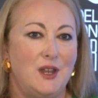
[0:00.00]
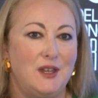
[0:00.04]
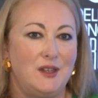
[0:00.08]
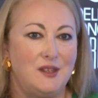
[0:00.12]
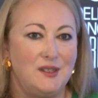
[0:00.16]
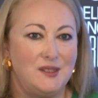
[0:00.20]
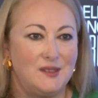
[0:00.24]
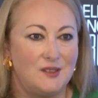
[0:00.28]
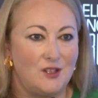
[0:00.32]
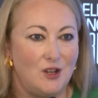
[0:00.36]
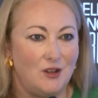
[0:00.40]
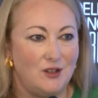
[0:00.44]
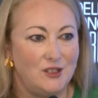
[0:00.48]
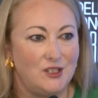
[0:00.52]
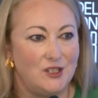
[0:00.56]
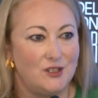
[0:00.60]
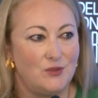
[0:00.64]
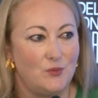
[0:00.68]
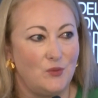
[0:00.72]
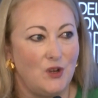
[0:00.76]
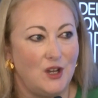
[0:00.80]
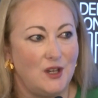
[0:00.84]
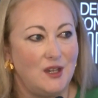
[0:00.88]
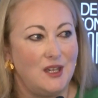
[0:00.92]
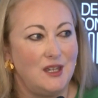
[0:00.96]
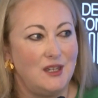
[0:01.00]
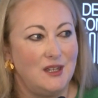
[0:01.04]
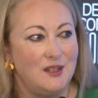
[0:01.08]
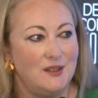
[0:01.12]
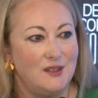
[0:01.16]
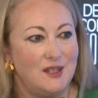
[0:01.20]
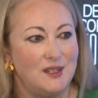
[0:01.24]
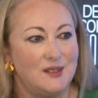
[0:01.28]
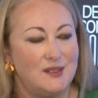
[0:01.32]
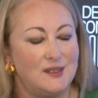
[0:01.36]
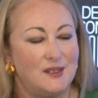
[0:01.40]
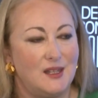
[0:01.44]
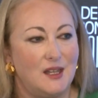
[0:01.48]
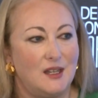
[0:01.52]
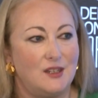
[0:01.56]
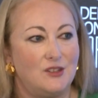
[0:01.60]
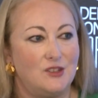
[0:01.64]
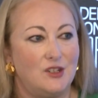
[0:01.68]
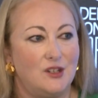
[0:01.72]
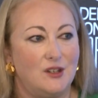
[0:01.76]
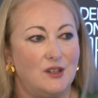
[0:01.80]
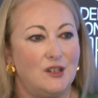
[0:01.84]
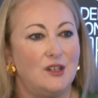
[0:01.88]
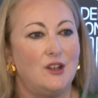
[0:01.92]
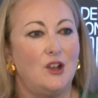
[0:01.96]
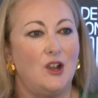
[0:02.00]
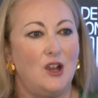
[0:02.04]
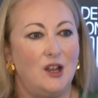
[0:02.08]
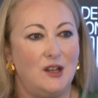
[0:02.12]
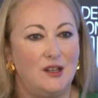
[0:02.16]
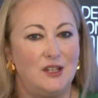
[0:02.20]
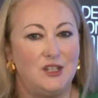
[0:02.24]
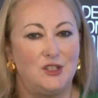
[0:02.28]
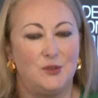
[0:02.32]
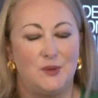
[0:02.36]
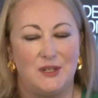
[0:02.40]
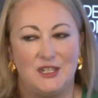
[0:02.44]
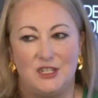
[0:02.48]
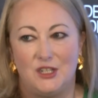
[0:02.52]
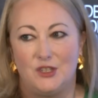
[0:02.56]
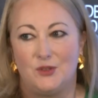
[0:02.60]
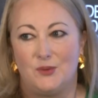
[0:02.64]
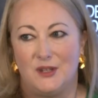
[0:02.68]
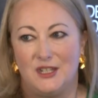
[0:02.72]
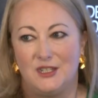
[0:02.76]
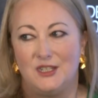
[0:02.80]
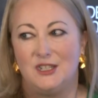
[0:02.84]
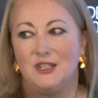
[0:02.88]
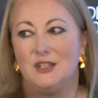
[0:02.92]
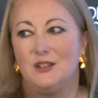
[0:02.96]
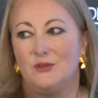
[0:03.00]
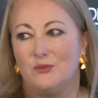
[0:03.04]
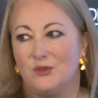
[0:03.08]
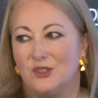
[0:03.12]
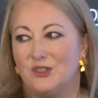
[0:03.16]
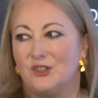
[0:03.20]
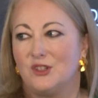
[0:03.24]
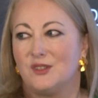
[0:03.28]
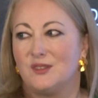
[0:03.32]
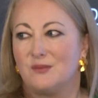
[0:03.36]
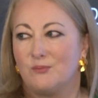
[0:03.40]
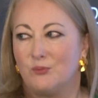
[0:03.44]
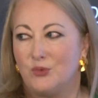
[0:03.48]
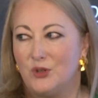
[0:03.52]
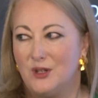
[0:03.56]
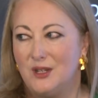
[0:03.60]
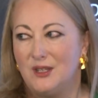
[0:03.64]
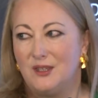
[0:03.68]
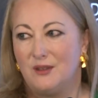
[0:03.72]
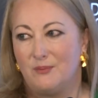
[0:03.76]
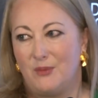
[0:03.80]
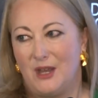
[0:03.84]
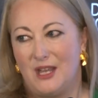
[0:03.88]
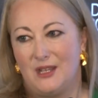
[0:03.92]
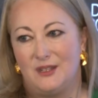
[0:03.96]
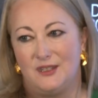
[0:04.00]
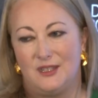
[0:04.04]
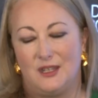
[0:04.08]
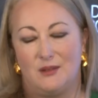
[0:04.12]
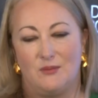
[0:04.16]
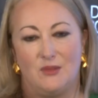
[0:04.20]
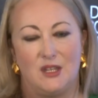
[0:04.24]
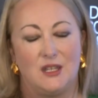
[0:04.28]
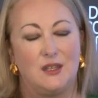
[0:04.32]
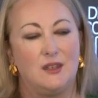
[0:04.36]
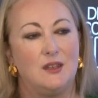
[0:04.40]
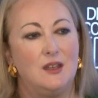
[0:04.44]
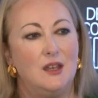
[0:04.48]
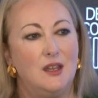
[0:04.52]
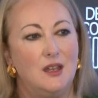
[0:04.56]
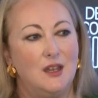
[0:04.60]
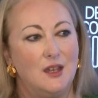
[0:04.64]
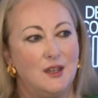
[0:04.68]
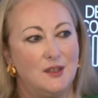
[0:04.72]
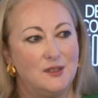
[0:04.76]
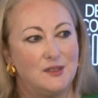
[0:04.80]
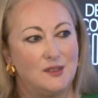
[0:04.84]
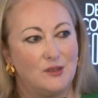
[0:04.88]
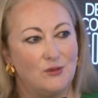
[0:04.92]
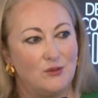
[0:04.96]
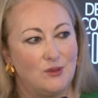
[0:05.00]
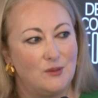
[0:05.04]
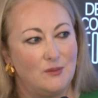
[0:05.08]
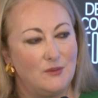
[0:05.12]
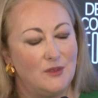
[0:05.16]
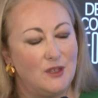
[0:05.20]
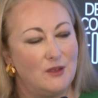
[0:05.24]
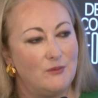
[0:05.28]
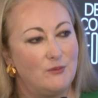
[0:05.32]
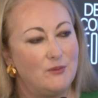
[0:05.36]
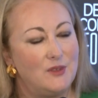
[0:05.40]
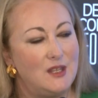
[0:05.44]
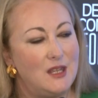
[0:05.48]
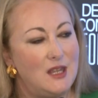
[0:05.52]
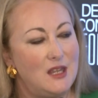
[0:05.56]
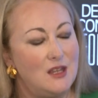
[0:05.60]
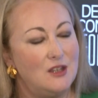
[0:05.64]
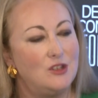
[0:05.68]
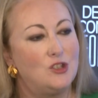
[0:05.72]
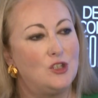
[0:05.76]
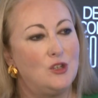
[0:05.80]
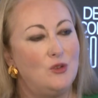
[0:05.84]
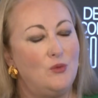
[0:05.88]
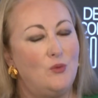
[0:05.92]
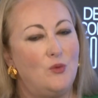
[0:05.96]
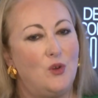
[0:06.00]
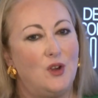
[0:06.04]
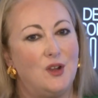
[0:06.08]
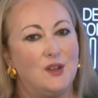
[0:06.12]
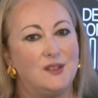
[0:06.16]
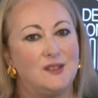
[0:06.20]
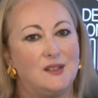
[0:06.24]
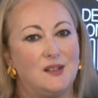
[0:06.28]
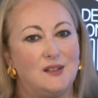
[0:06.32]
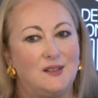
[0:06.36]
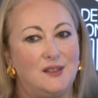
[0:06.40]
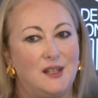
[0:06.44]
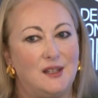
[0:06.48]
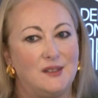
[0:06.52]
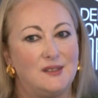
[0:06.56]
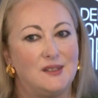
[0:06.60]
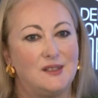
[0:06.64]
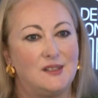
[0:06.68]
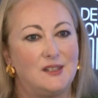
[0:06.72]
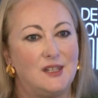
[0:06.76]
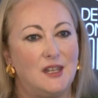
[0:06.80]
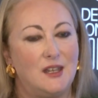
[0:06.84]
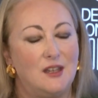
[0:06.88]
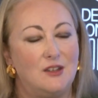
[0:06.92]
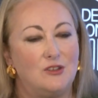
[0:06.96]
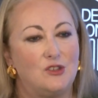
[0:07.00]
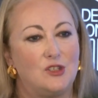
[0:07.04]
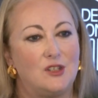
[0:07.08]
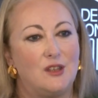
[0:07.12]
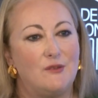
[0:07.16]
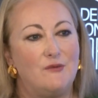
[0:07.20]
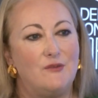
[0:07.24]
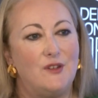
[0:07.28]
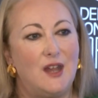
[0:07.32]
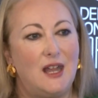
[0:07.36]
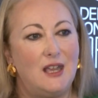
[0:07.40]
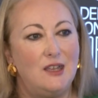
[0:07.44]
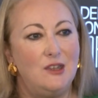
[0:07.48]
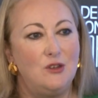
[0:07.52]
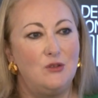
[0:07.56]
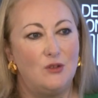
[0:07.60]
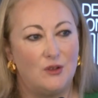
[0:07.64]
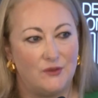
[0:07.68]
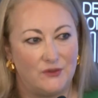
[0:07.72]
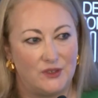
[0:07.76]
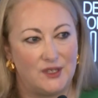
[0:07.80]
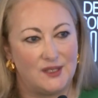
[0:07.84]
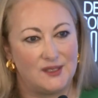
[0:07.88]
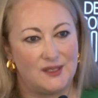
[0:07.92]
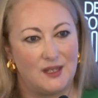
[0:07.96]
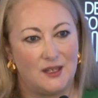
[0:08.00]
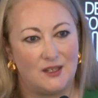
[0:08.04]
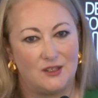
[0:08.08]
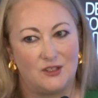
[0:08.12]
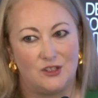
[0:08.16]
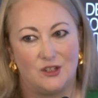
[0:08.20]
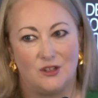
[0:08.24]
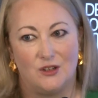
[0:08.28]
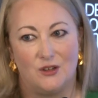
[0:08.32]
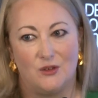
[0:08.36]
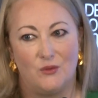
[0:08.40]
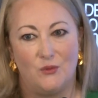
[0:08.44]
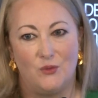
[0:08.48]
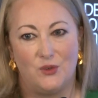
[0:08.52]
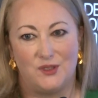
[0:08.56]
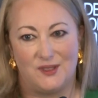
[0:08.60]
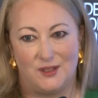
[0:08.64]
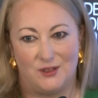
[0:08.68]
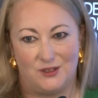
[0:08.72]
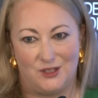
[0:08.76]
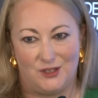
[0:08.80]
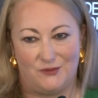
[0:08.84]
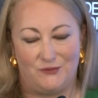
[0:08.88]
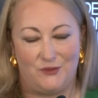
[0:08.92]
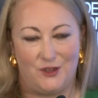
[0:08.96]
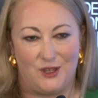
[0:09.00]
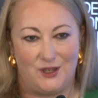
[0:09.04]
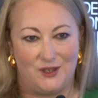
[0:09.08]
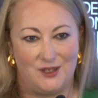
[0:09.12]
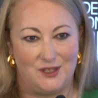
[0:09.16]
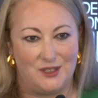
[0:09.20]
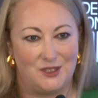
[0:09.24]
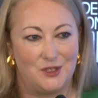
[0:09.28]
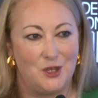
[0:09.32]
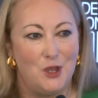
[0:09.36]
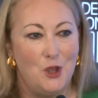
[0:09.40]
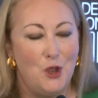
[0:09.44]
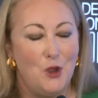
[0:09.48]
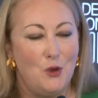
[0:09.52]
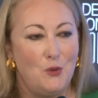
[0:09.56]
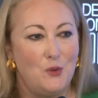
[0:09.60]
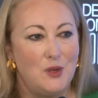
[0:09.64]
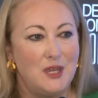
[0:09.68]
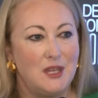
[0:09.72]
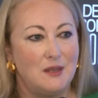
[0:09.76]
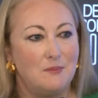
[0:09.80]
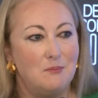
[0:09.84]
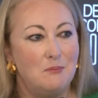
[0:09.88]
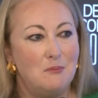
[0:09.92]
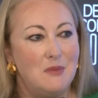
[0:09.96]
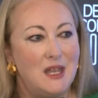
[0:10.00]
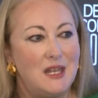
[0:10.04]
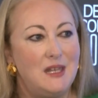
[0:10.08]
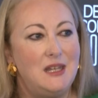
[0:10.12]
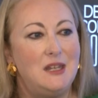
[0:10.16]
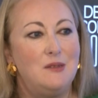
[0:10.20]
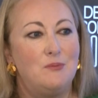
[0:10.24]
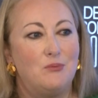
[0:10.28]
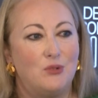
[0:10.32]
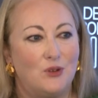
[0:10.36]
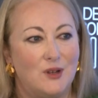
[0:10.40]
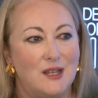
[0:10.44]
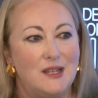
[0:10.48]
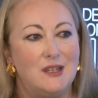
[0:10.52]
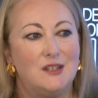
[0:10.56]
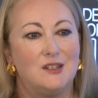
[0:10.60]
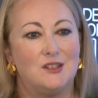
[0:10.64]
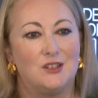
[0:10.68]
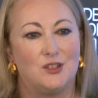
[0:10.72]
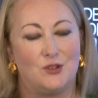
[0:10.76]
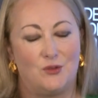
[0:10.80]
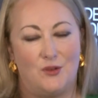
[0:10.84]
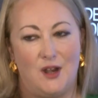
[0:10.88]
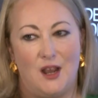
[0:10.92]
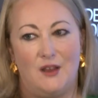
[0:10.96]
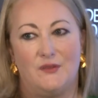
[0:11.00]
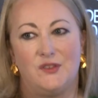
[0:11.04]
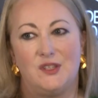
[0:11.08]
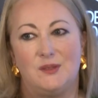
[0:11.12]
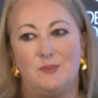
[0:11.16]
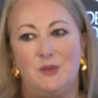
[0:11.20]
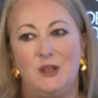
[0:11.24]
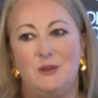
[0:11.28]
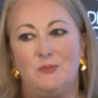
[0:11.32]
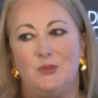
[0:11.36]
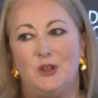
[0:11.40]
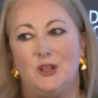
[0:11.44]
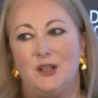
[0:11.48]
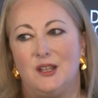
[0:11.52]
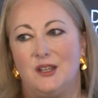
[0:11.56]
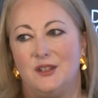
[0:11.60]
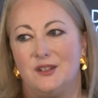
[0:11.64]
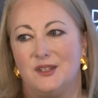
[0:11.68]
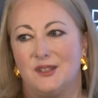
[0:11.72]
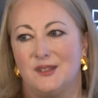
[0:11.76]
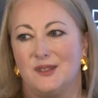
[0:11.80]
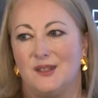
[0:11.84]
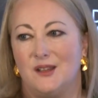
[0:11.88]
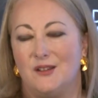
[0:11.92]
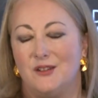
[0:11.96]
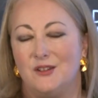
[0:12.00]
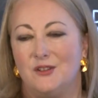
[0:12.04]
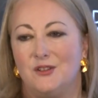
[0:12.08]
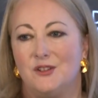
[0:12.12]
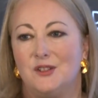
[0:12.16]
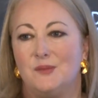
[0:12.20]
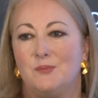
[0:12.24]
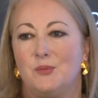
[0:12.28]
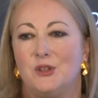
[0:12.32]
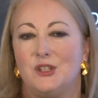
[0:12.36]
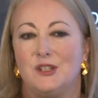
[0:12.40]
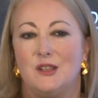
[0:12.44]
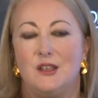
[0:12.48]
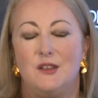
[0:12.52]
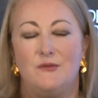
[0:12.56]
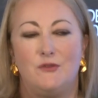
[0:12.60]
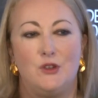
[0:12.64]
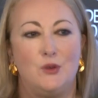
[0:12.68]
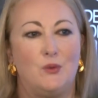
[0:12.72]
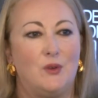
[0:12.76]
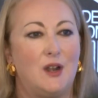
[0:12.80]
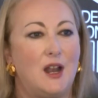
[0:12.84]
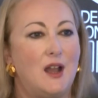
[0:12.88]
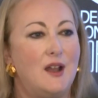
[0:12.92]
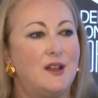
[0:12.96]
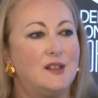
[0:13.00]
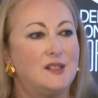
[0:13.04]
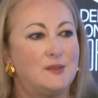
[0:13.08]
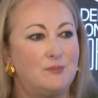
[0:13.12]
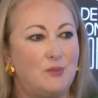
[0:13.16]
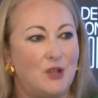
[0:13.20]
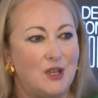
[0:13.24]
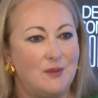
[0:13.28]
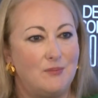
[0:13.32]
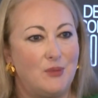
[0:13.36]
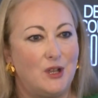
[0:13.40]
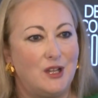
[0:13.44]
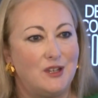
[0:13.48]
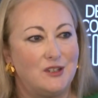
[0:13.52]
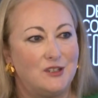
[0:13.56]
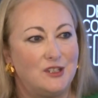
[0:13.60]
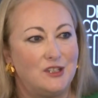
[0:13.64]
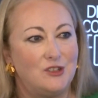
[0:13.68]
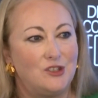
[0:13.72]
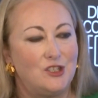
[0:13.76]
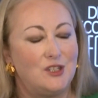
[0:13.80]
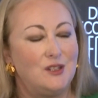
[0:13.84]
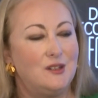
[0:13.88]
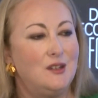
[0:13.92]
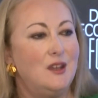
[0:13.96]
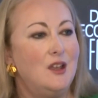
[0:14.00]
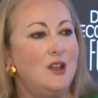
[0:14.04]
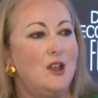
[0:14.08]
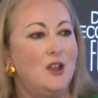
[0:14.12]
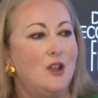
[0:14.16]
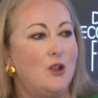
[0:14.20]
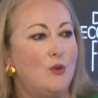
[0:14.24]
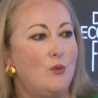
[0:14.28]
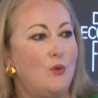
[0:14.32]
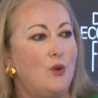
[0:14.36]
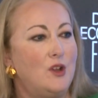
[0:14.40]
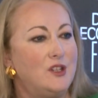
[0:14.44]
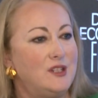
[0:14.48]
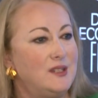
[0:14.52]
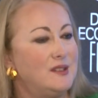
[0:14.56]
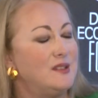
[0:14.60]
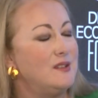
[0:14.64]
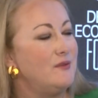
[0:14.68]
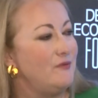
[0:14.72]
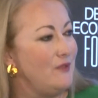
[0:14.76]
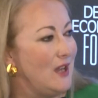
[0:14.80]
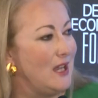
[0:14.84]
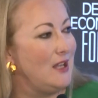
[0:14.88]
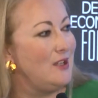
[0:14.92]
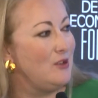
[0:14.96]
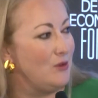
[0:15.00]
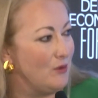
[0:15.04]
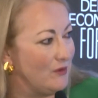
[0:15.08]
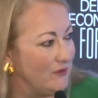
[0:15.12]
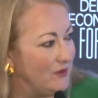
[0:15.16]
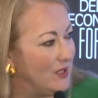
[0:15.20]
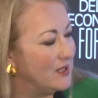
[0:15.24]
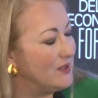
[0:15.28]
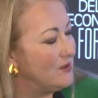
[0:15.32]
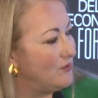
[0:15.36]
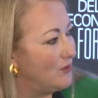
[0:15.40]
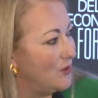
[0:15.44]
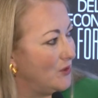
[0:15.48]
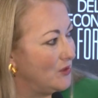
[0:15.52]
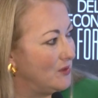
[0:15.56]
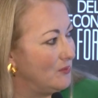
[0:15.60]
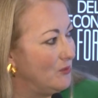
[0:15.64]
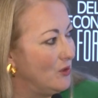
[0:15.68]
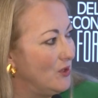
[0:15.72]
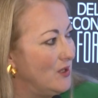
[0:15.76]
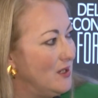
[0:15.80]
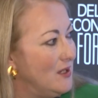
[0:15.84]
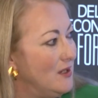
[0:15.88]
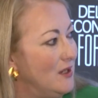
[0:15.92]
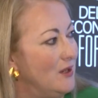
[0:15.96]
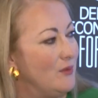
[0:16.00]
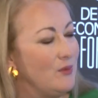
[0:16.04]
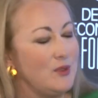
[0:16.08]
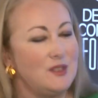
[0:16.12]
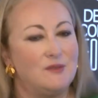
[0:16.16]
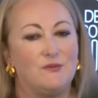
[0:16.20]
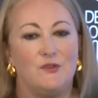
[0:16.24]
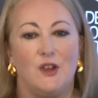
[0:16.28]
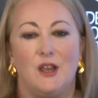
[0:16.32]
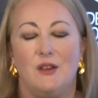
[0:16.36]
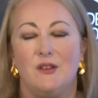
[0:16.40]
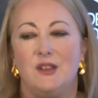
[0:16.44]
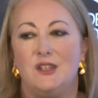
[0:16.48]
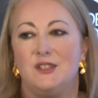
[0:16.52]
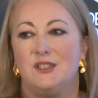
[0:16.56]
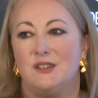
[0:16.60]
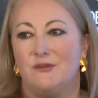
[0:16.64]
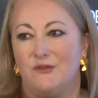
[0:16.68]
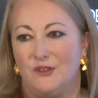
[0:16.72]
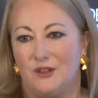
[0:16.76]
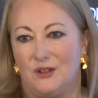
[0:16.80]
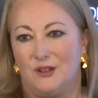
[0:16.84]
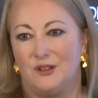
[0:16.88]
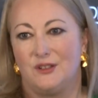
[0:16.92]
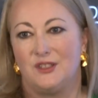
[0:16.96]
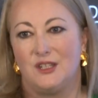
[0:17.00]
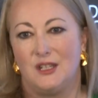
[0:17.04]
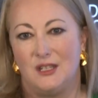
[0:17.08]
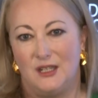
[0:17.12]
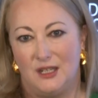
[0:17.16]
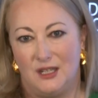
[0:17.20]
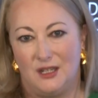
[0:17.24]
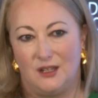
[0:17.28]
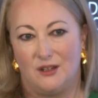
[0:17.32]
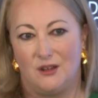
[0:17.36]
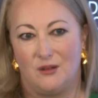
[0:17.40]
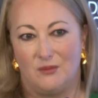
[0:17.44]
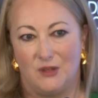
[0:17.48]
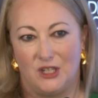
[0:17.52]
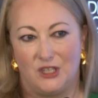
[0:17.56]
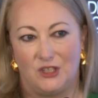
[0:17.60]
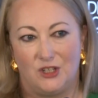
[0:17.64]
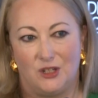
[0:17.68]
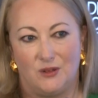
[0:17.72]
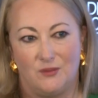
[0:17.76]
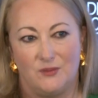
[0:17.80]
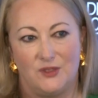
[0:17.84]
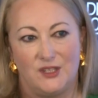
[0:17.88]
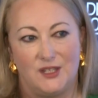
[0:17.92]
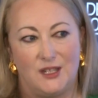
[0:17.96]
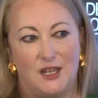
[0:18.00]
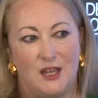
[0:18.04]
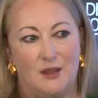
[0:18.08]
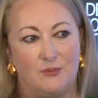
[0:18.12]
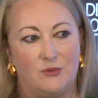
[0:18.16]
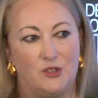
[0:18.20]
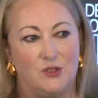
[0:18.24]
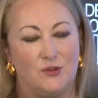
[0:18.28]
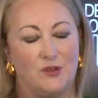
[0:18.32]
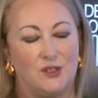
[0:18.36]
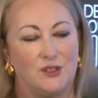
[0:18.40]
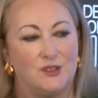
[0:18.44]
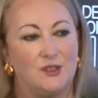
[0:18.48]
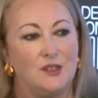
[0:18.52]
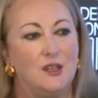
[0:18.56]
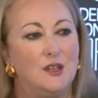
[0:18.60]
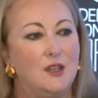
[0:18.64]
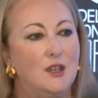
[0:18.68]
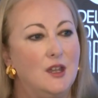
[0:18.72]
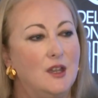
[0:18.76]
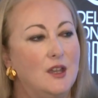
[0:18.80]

when I started working in this sector in early 2020, it was just pre the pandemic. So the issue was at that stage, the value of the sector was undefined. We had many brilliant craftspeople and designers, but if you were asked by a politician, what is the value of this, Rosemary? It was very difficult in economic terms to capture it.